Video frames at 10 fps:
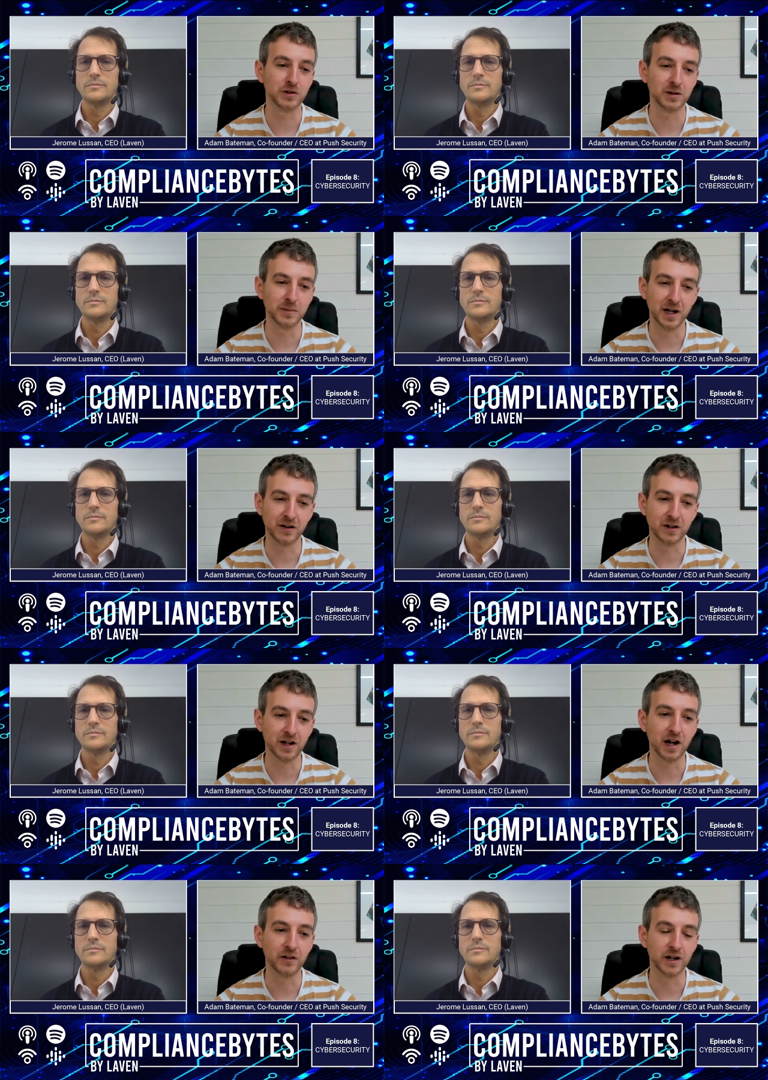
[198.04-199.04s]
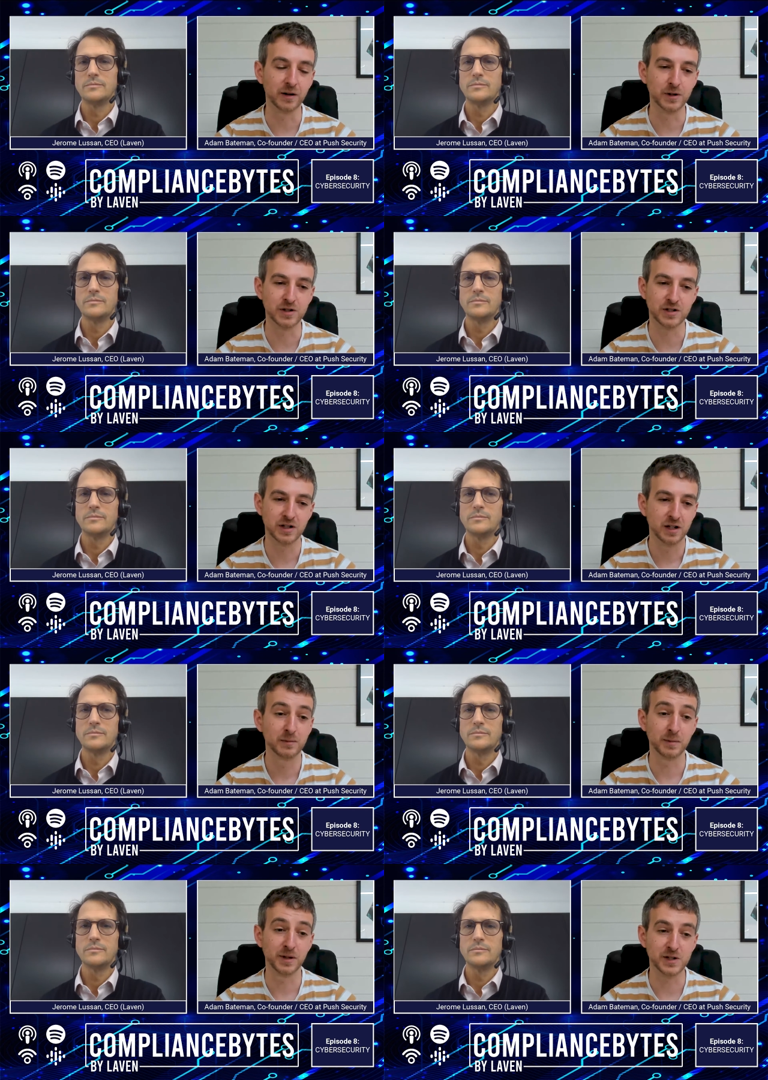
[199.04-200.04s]
Speaker 1: human error occurring, which
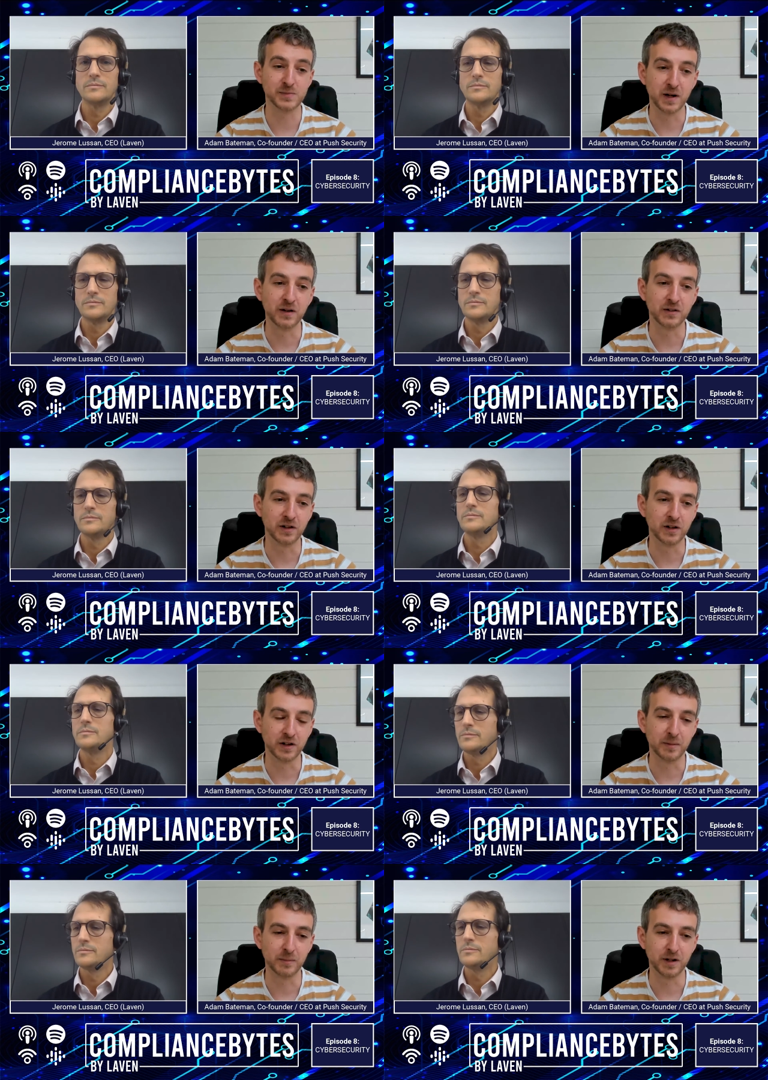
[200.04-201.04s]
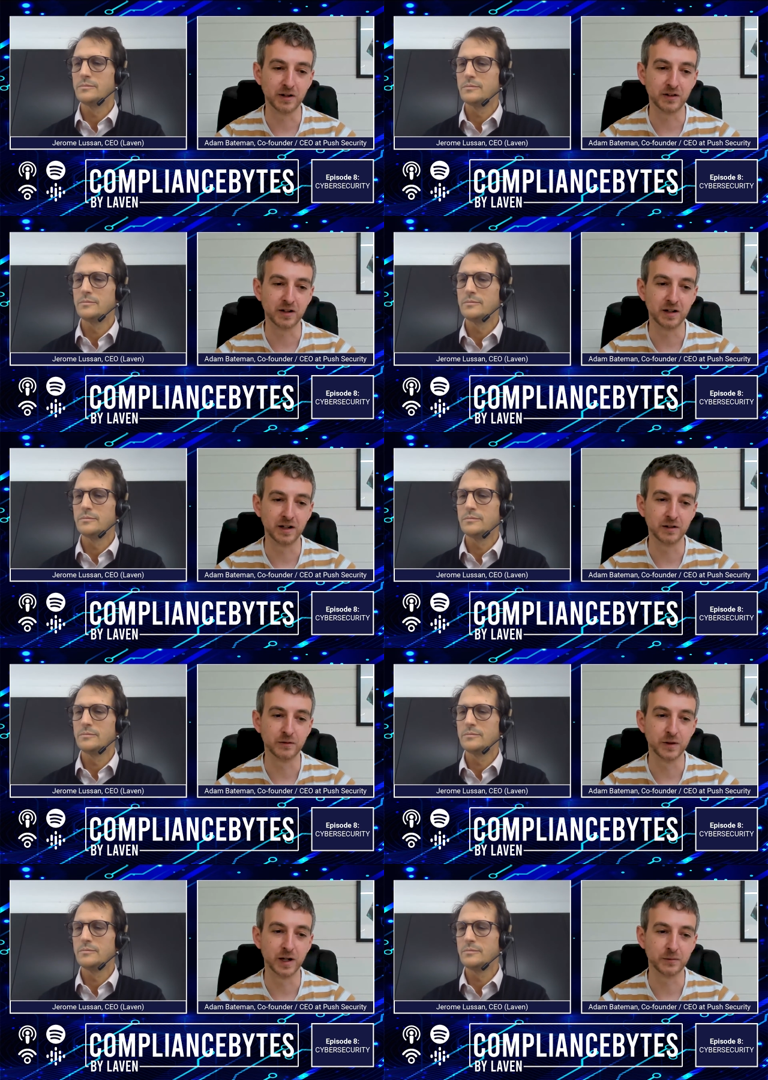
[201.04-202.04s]
probably exposed a lot of companies and,
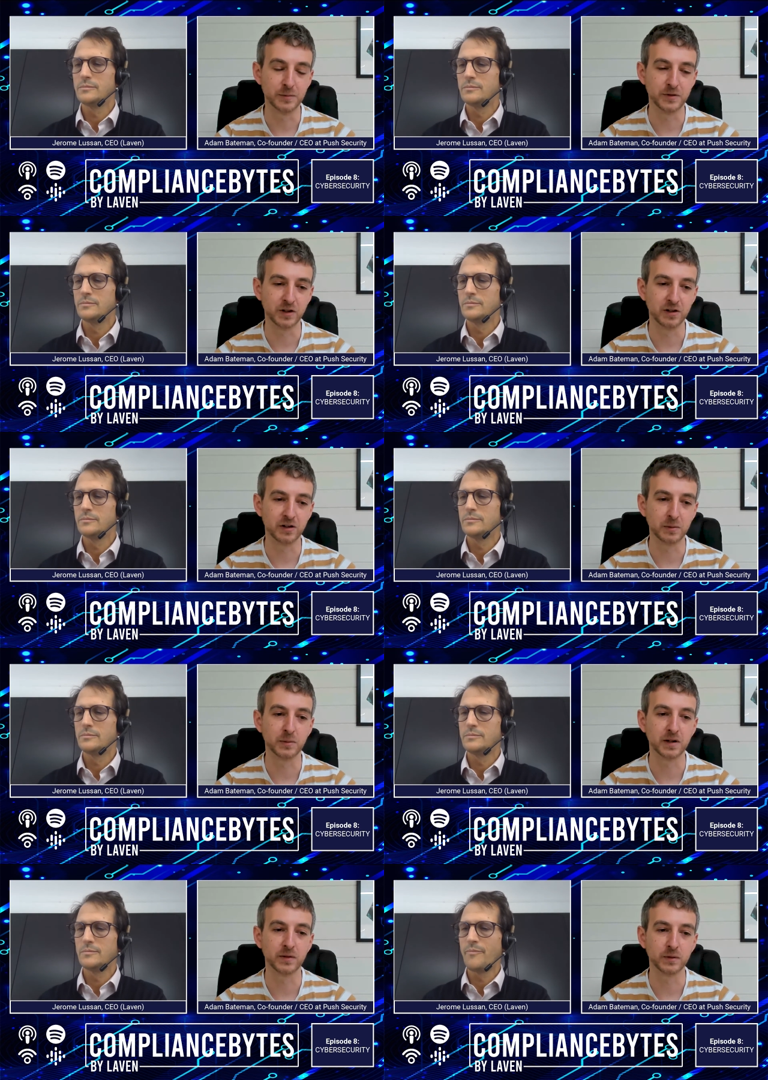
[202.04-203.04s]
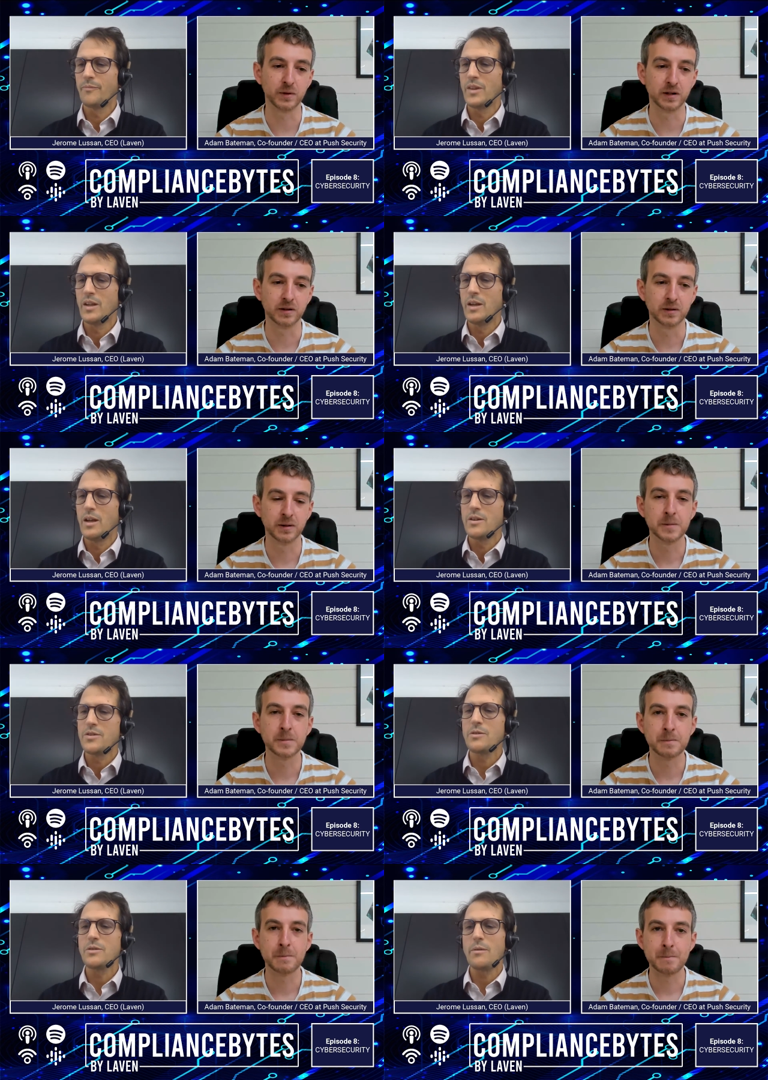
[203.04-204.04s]
uh, from a security perspective as well.
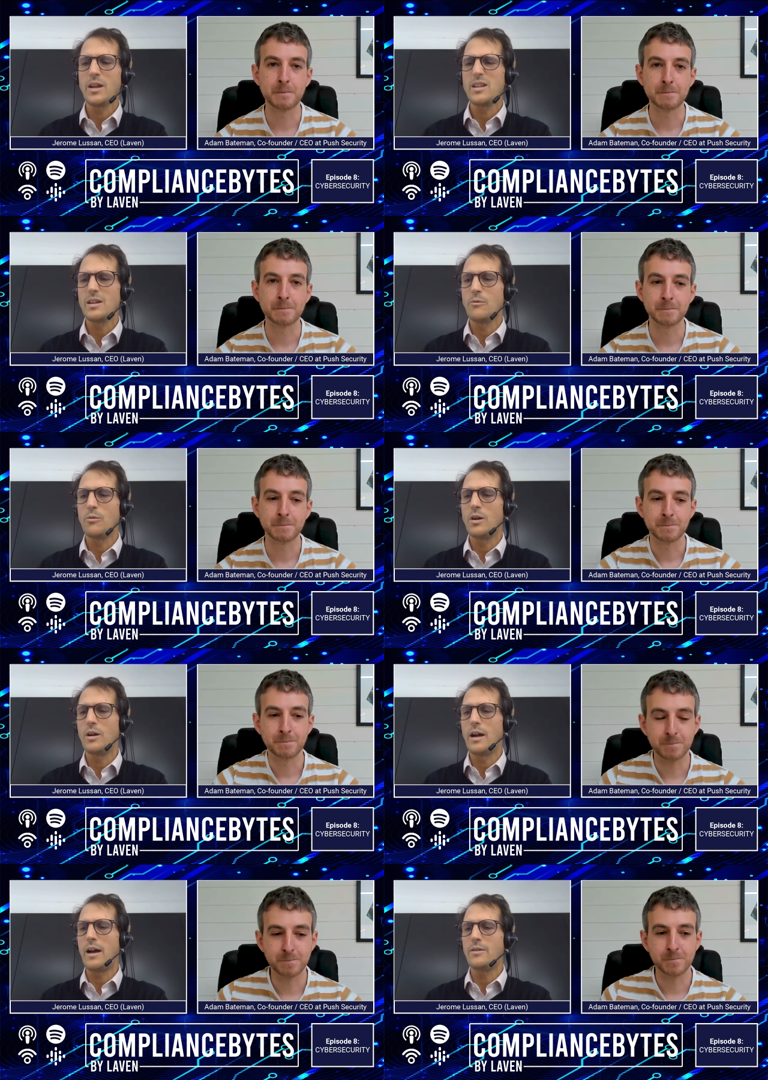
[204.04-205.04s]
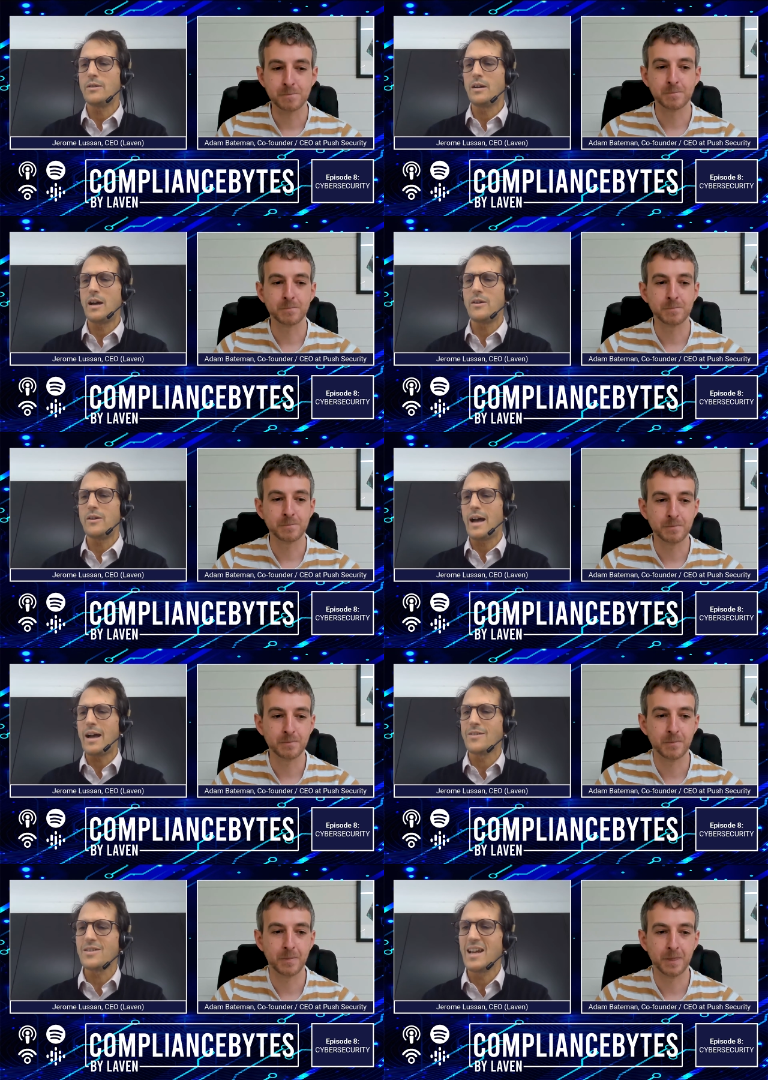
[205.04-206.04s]
Speaker 2: So I guess well, how how are
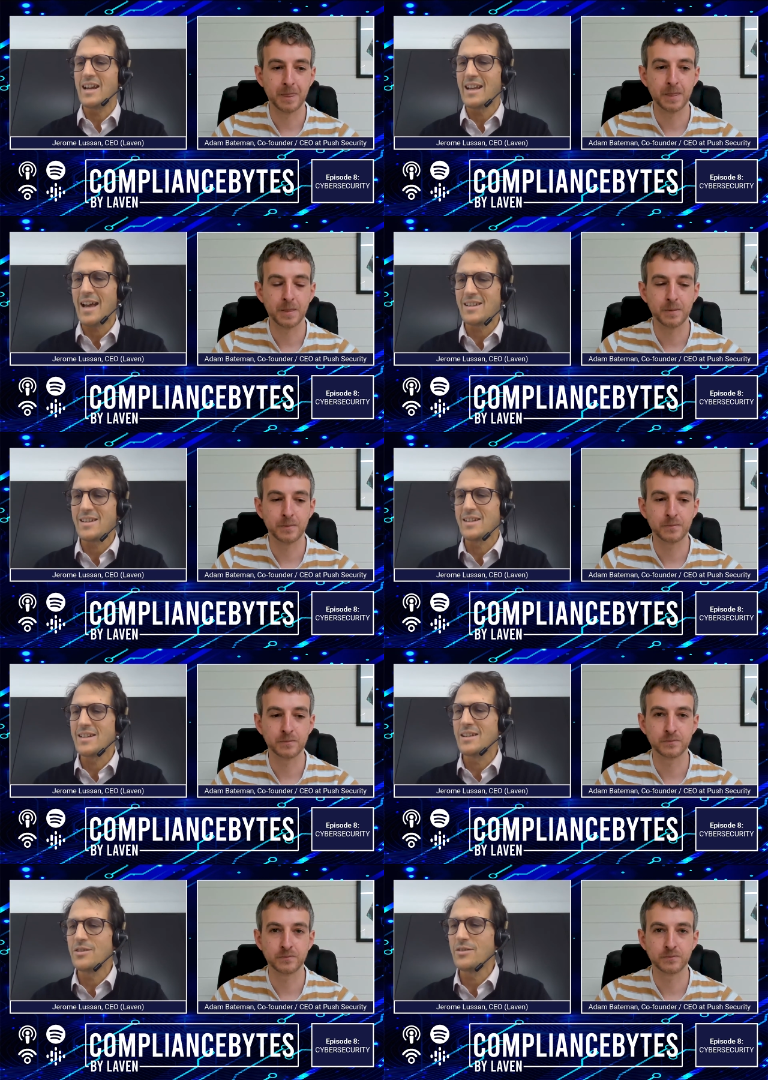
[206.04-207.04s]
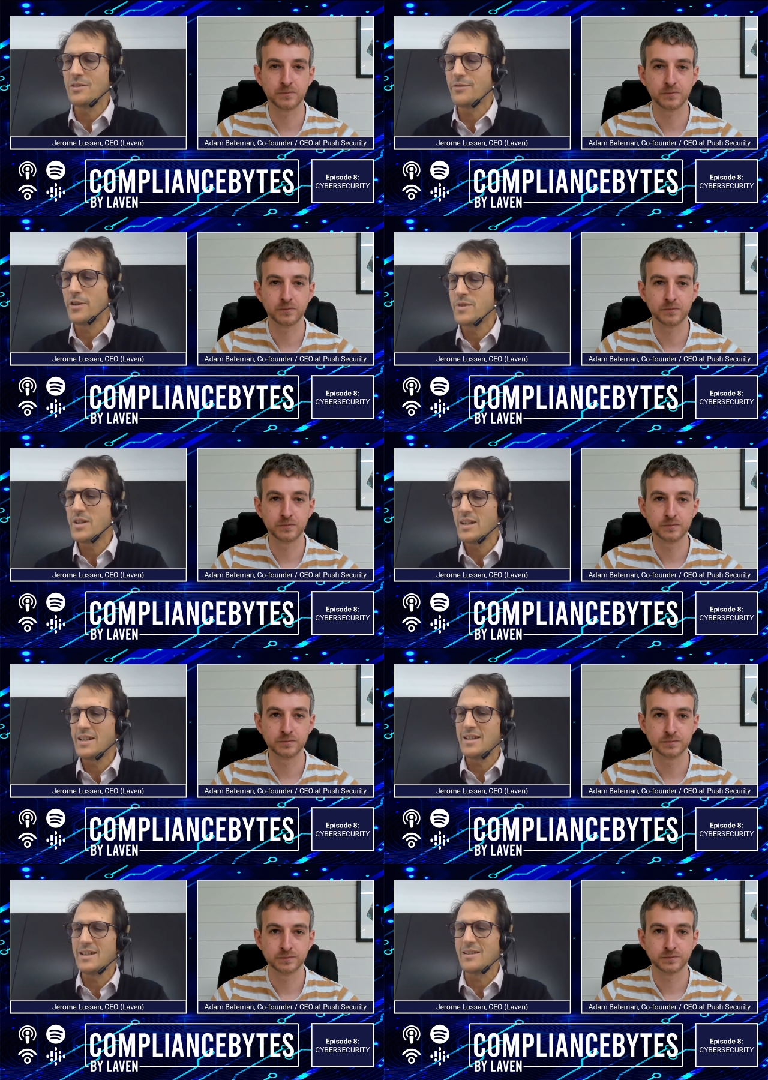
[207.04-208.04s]
hackers gaining access into the firm's
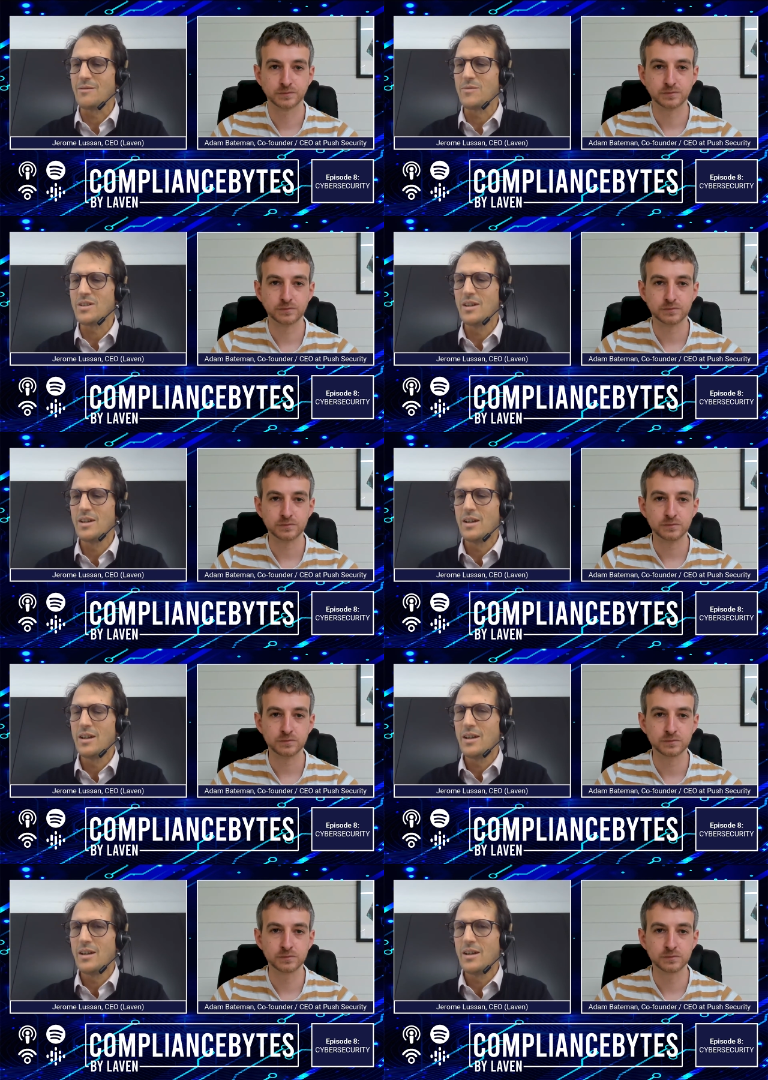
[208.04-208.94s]
IT systems?